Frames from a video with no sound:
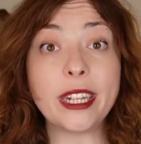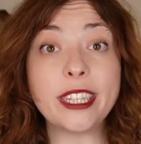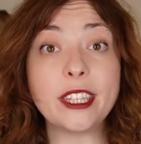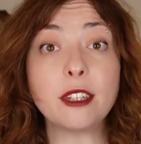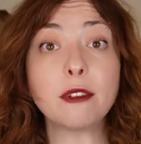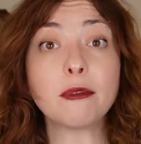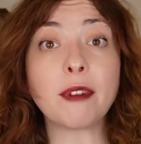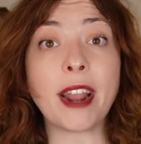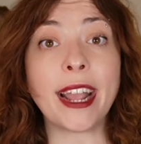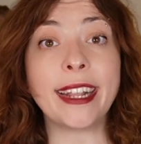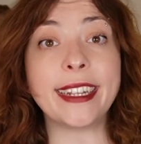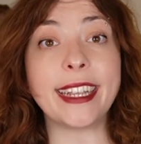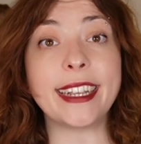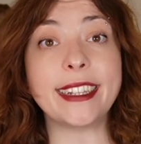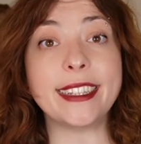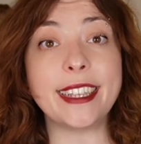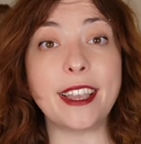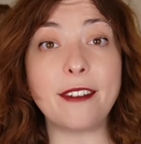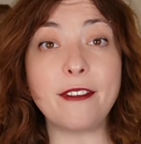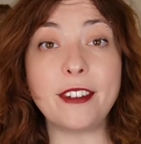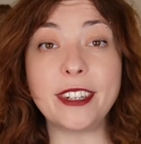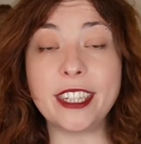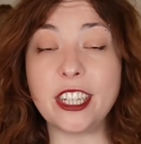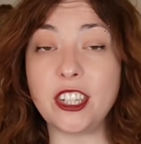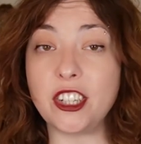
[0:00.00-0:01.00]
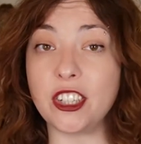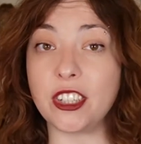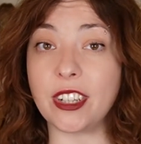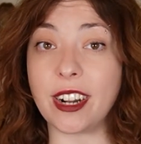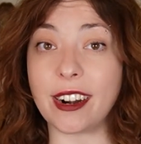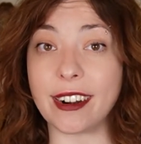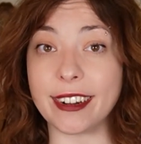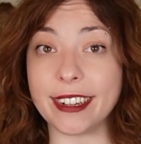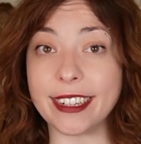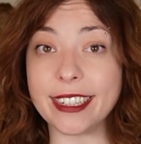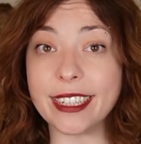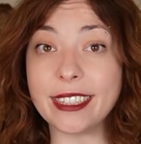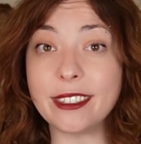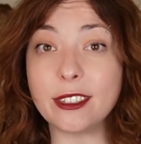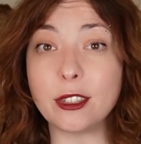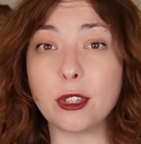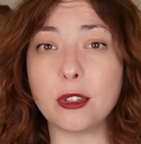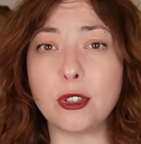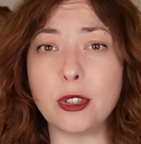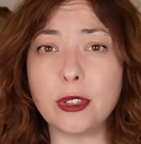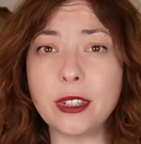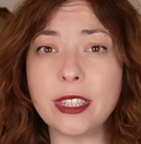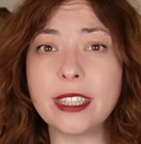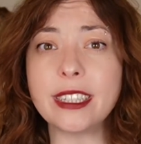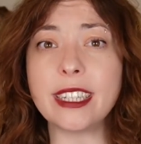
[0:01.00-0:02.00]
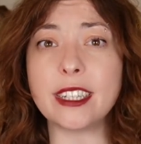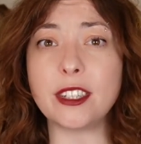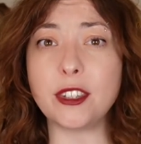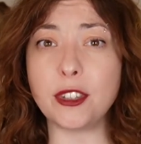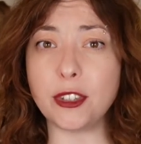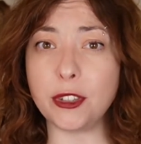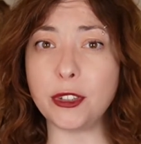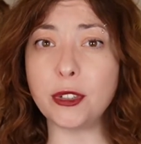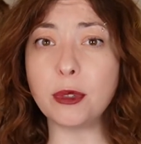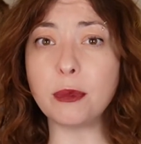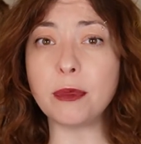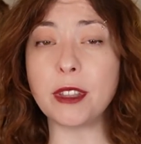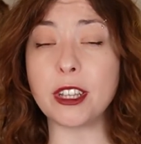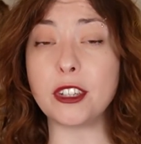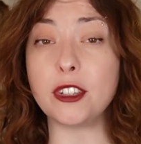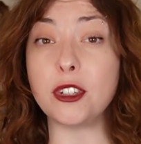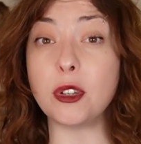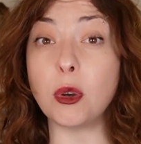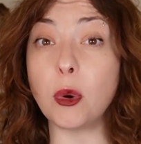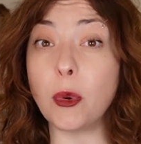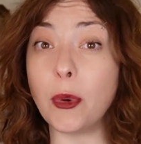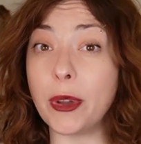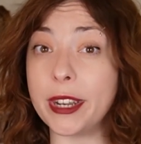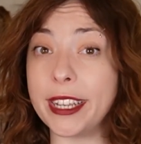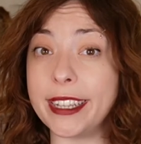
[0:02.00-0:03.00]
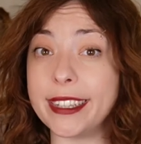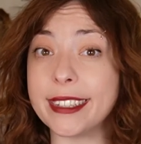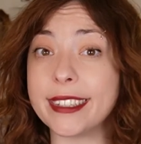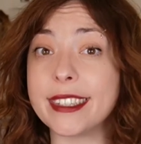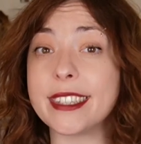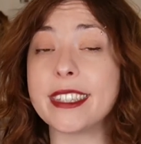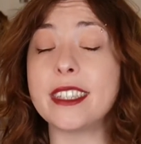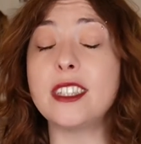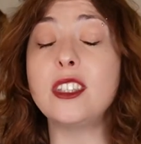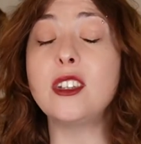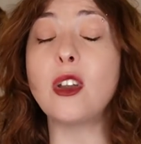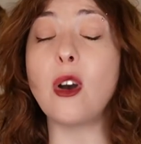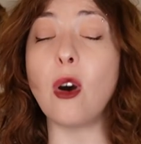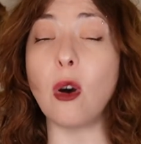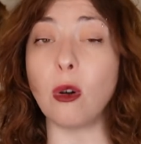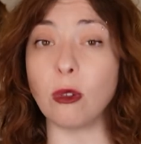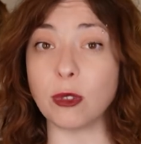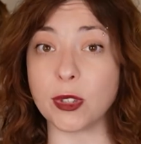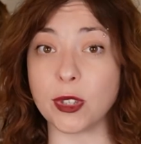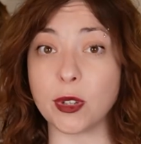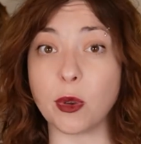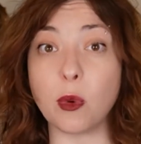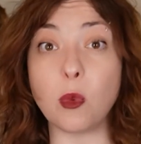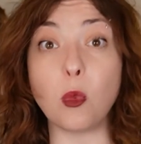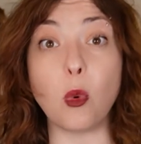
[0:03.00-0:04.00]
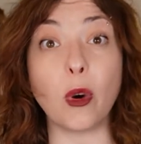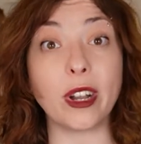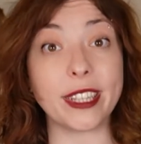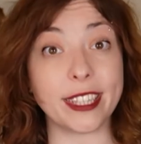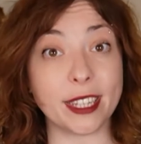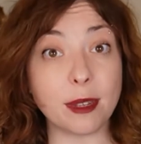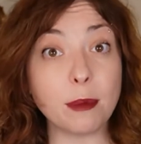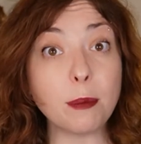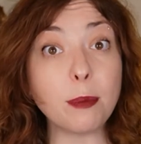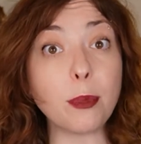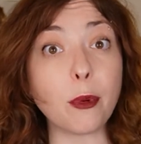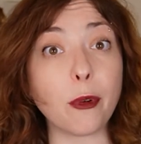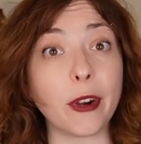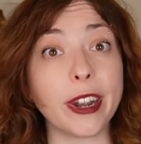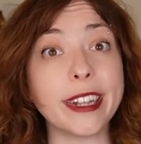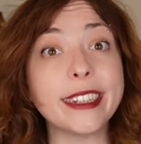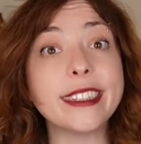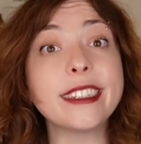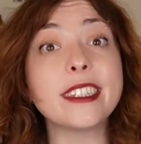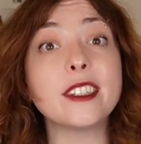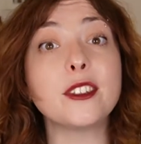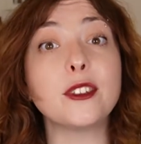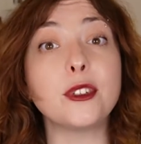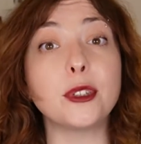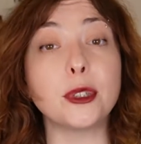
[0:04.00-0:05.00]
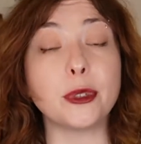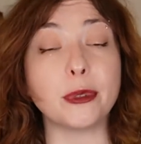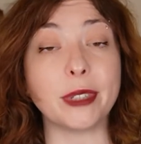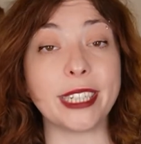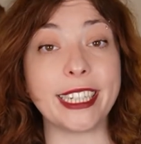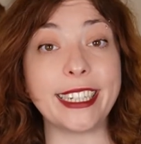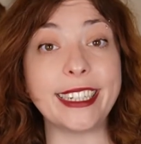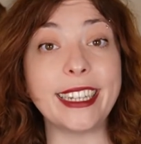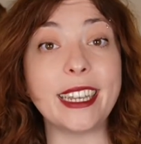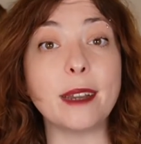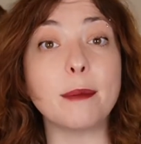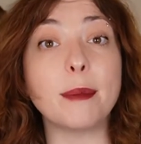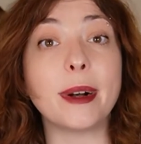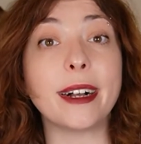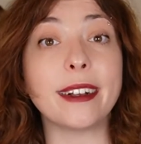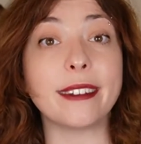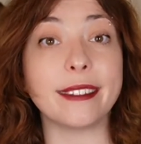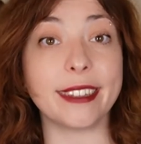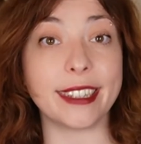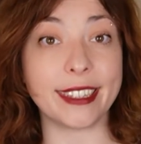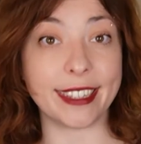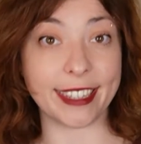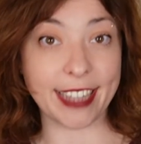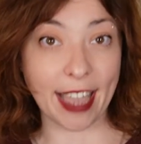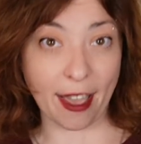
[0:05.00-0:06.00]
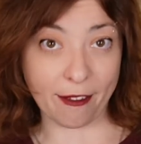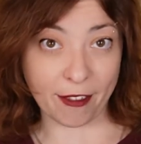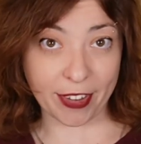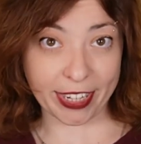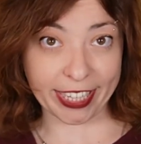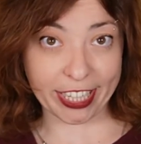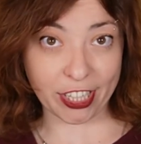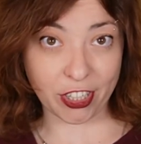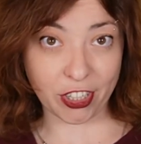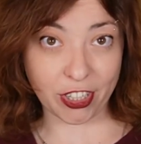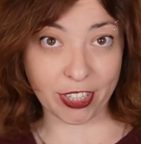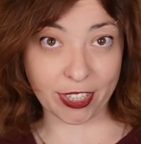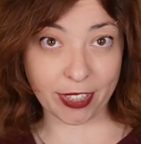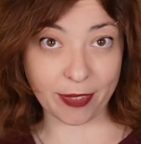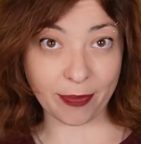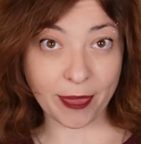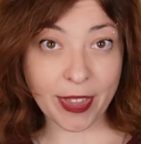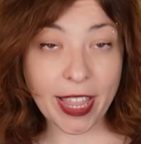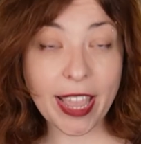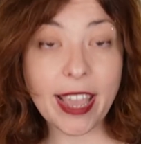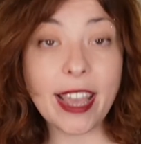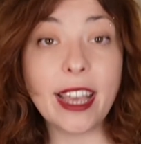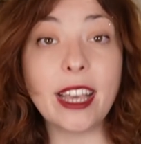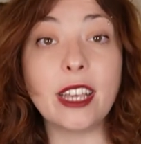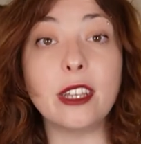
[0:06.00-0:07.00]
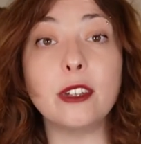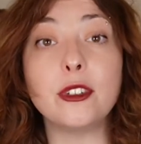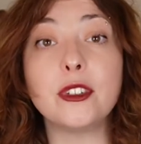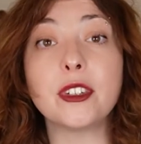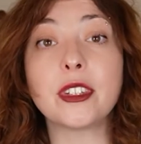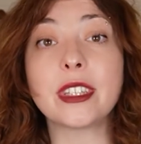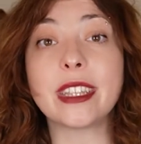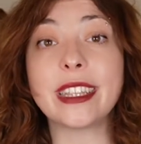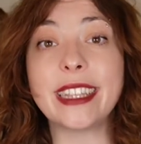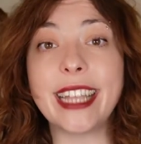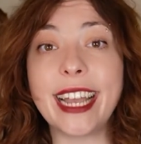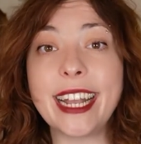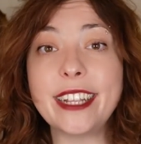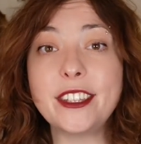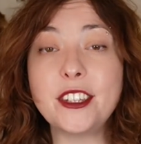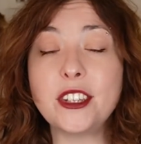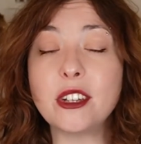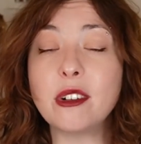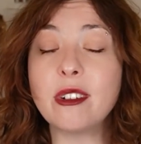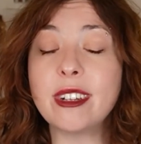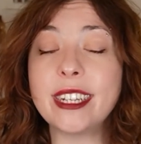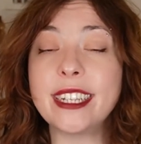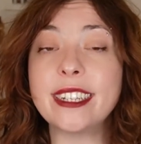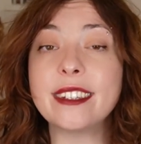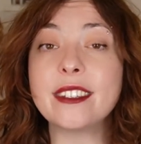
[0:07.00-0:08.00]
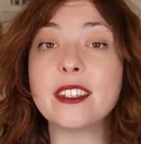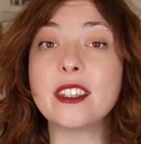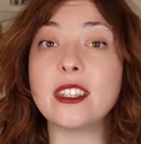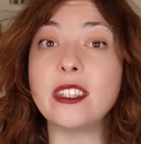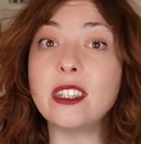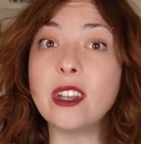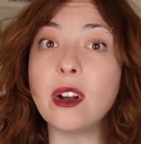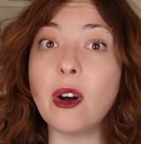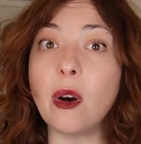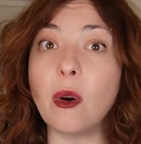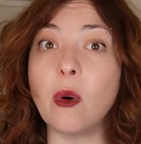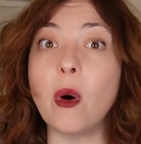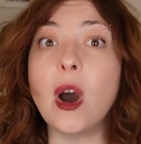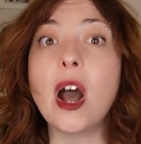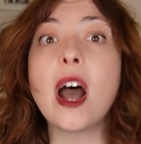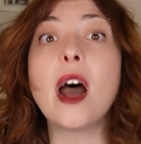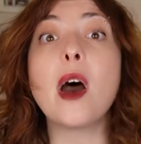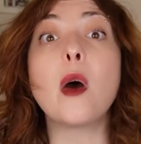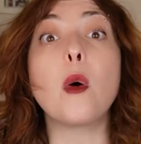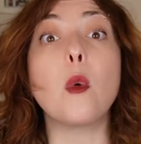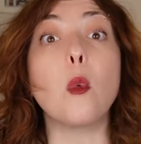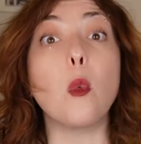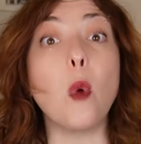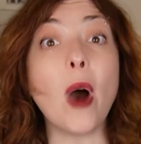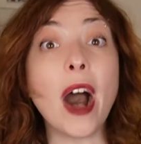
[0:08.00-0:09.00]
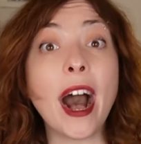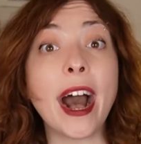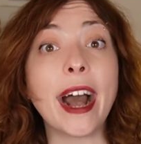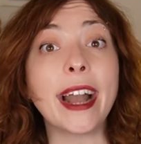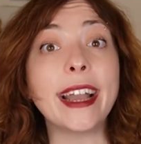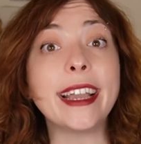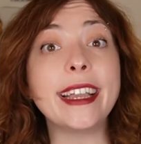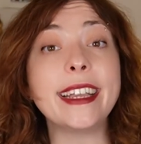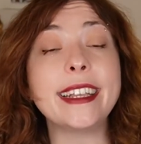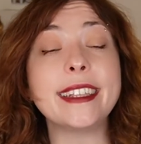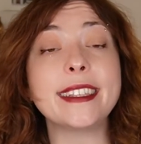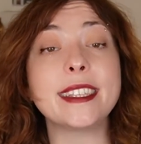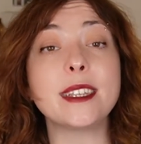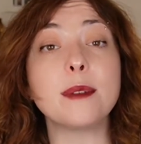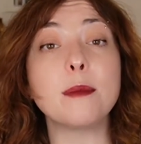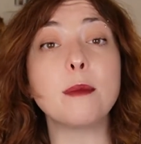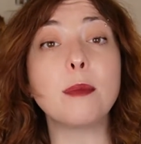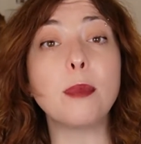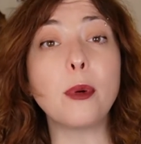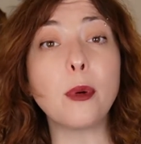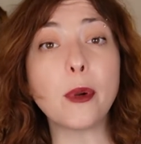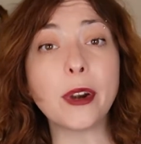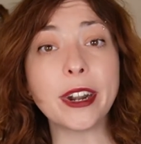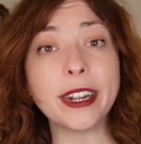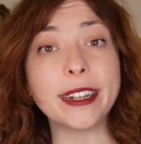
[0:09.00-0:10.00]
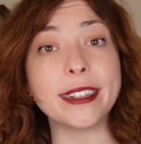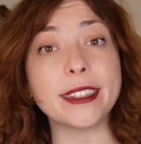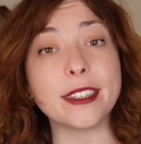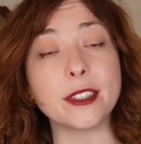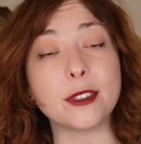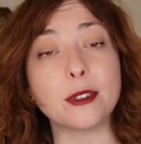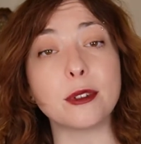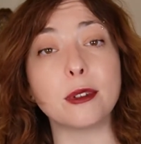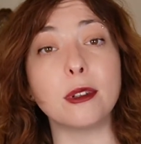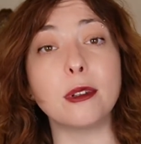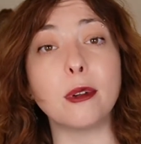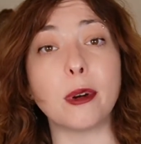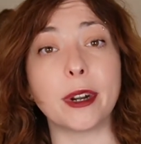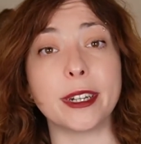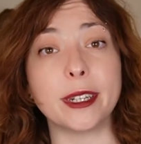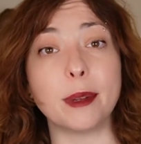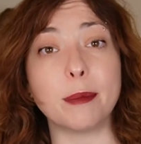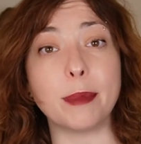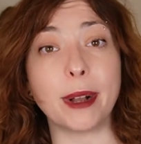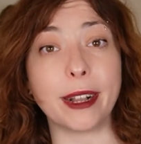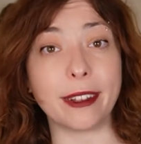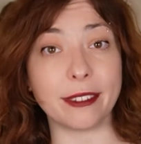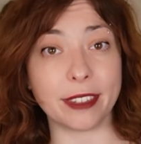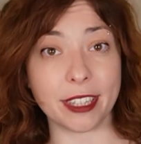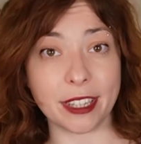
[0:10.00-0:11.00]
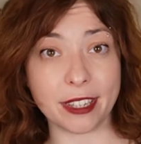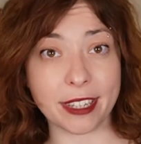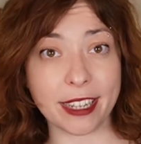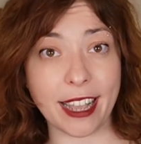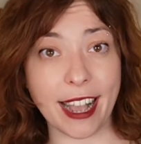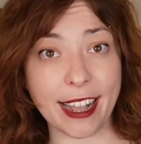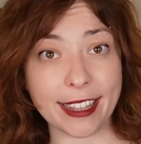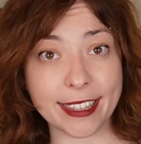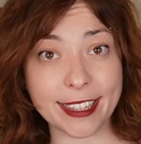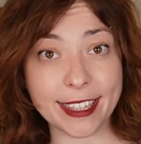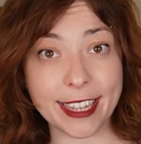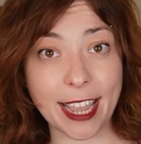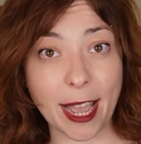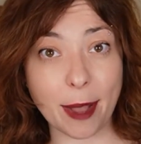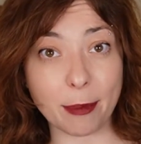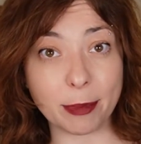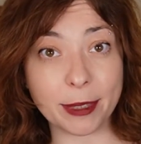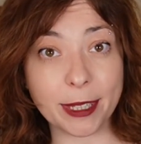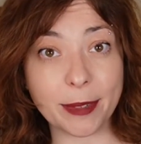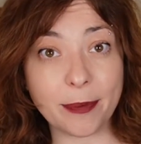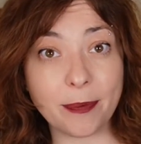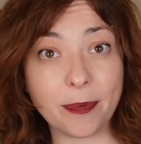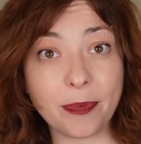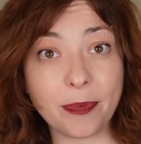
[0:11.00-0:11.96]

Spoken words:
you write a definition article, you shouldn't assume that your audience knows what's important to read about this definition. You should let your audience know why it's important to learn about this concept.